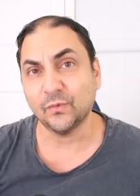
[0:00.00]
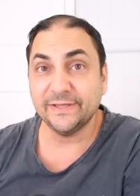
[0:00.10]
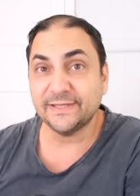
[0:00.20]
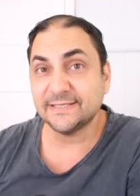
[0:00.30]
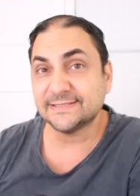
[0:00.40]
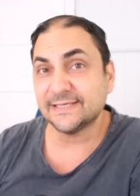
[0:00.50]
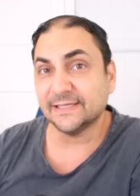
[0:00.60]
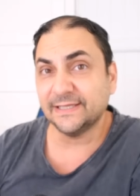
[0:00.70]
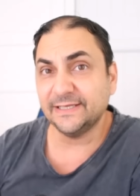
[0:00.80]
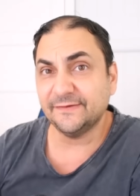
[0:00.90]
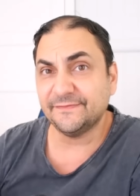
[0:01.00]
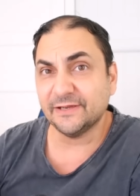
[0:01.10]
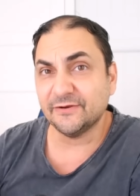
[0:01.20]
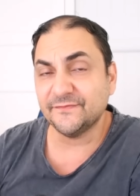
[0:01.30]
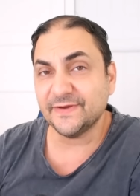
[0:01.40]
when they sell any of
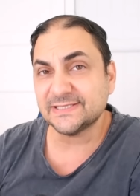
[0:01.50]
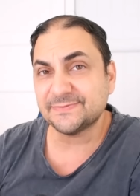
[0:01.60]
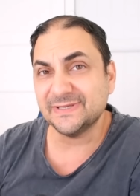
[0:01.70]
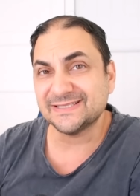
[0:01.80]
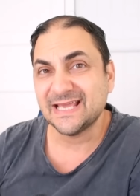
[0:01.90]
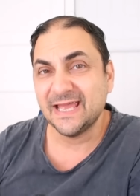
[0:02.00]
their investments,